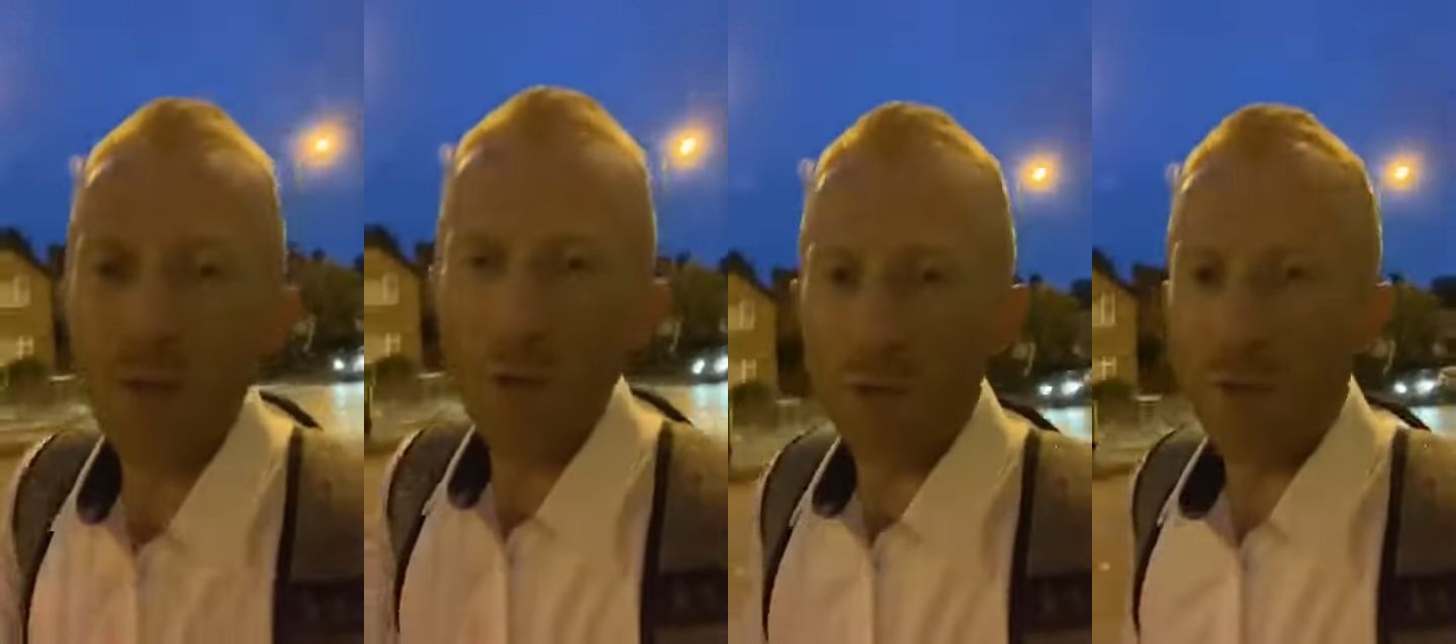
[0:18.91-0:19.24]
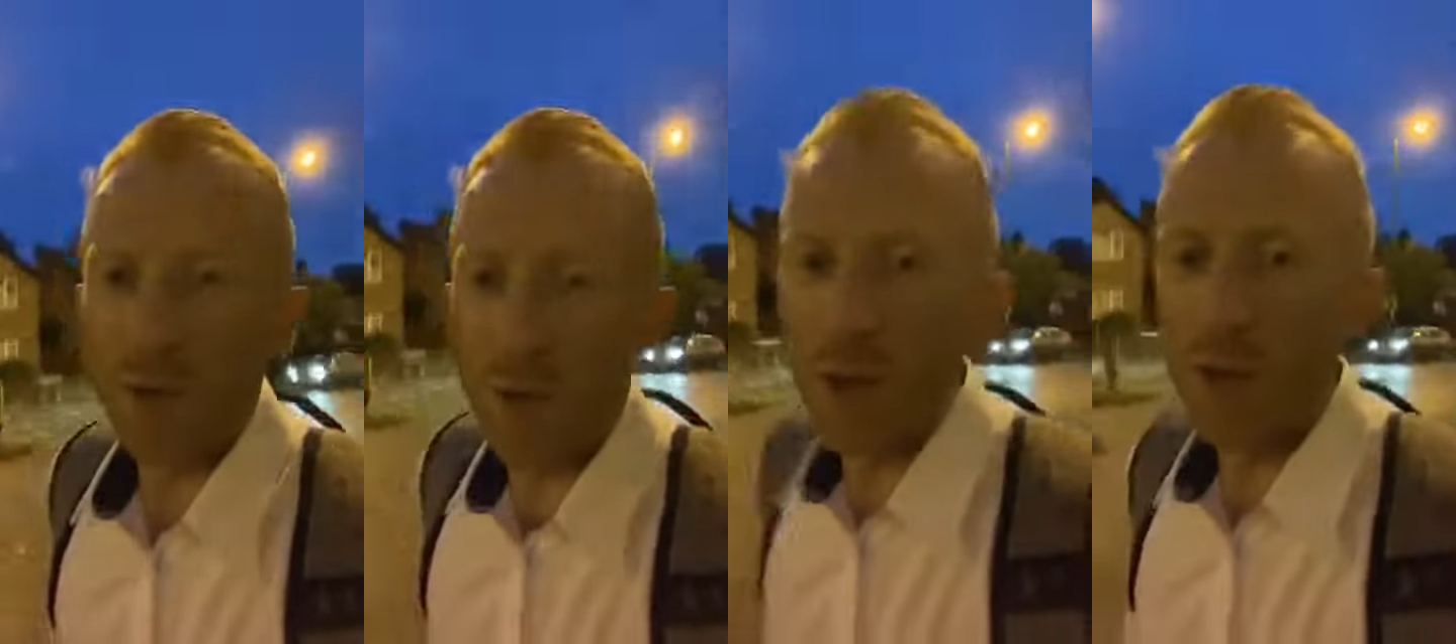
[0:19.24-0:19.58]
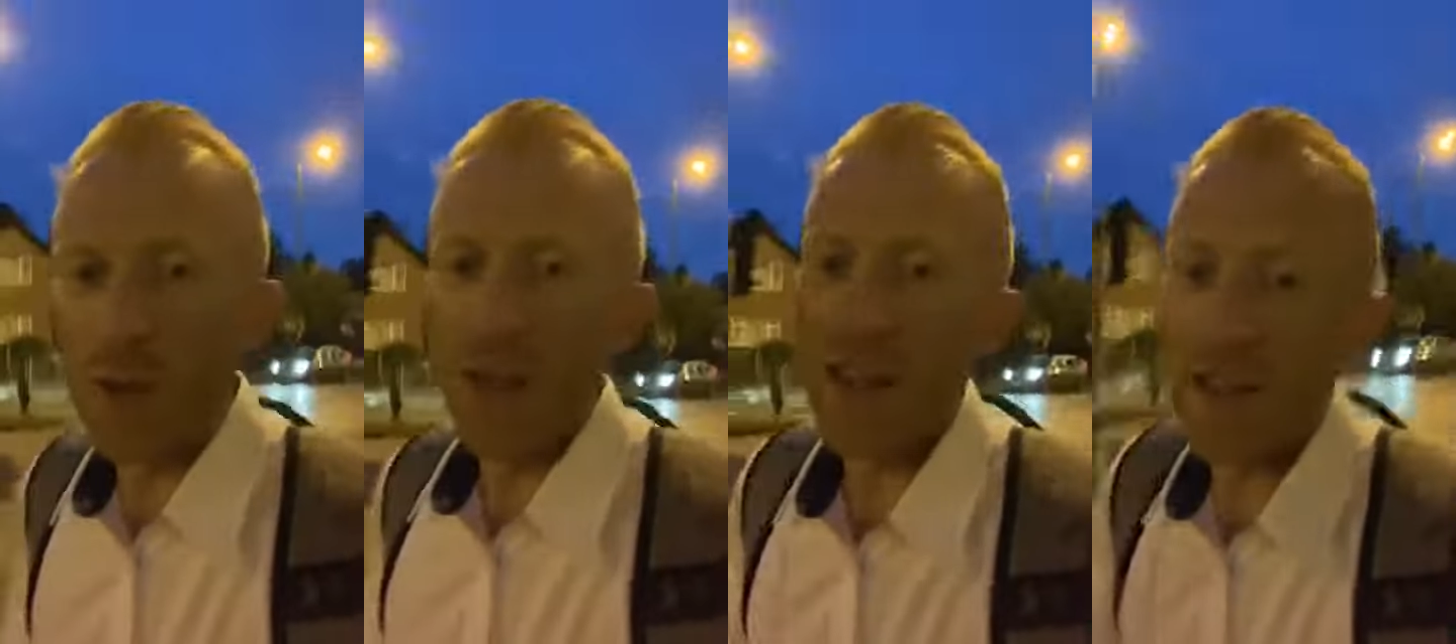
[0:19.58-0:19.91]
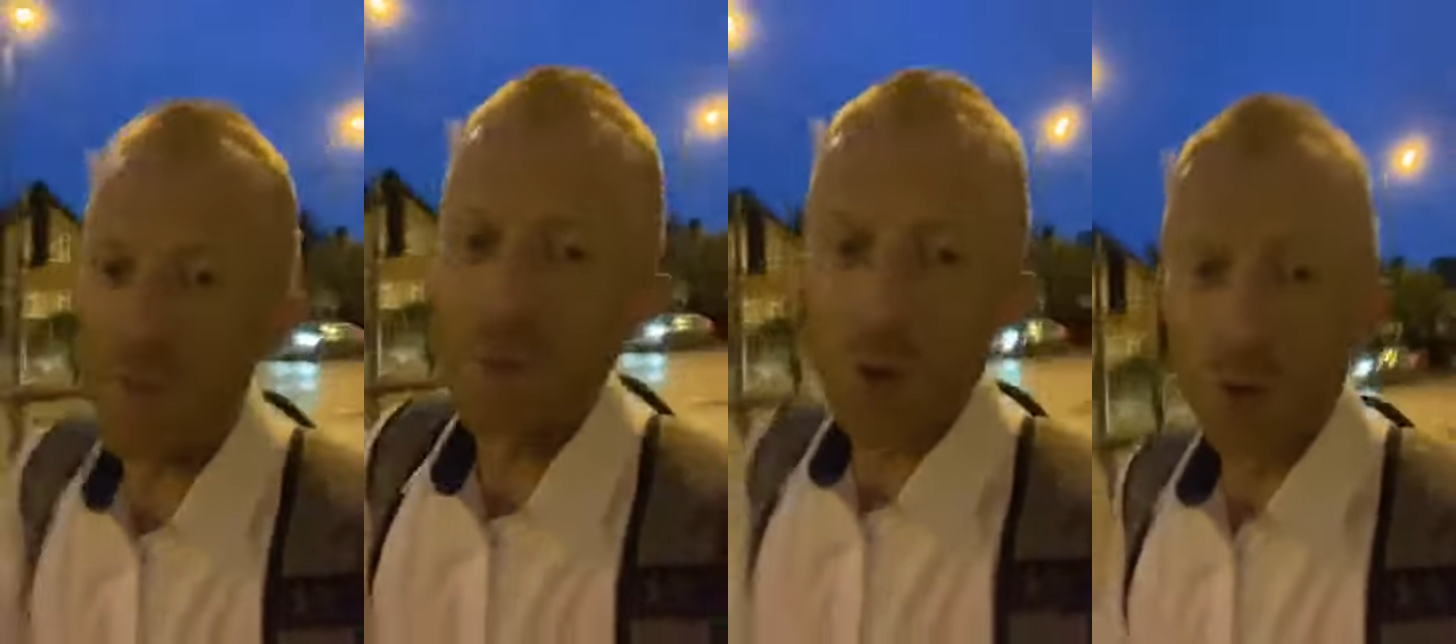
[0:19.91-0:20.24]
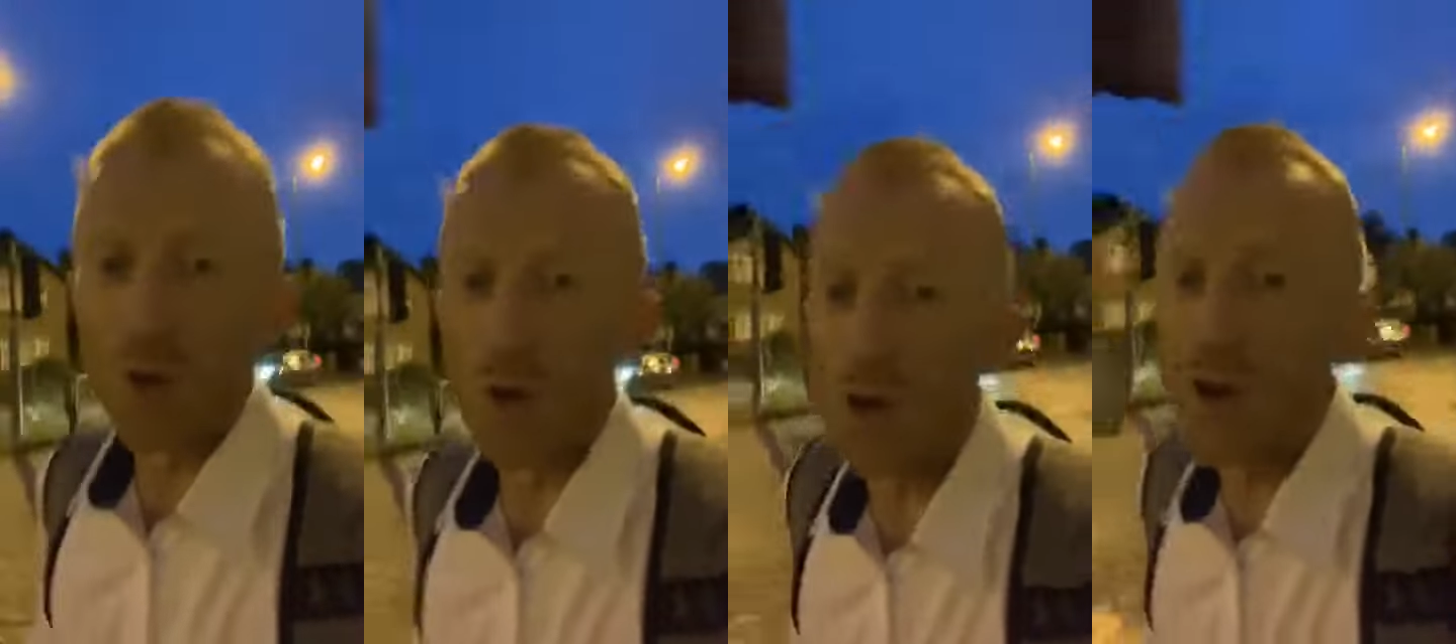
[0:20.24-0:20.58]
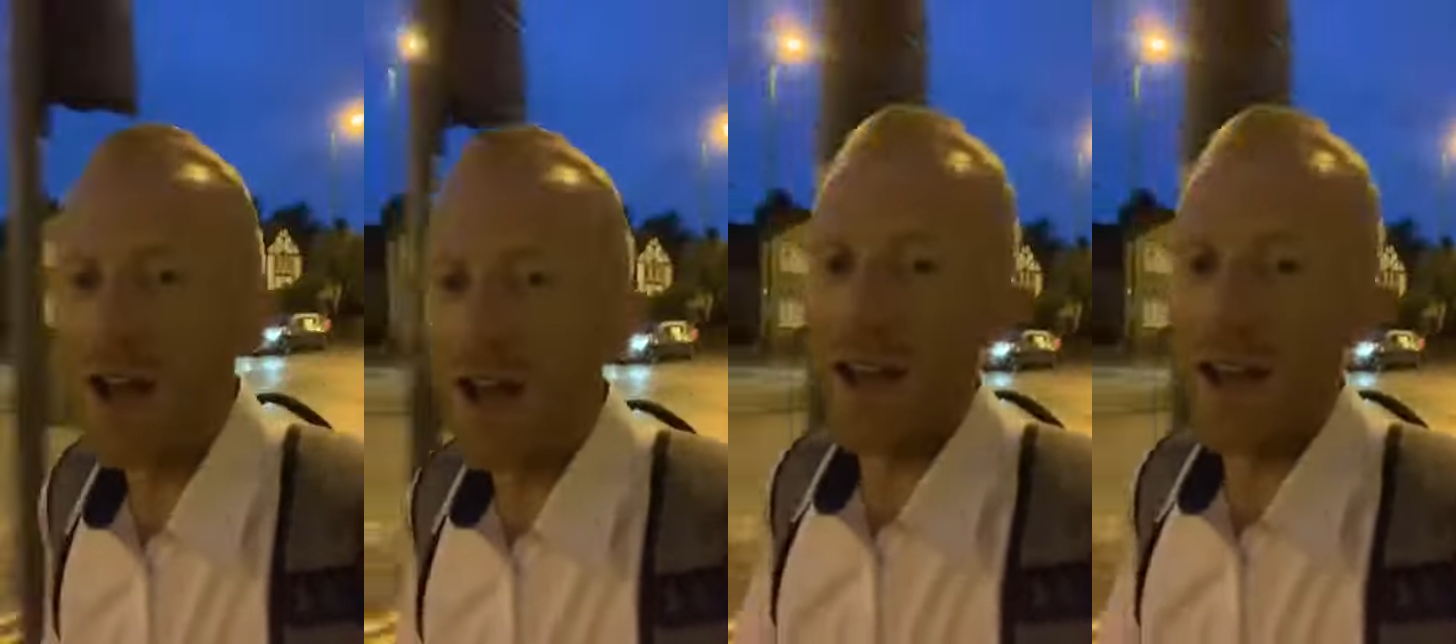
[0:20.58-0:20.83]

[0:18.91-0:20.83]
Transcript: through the four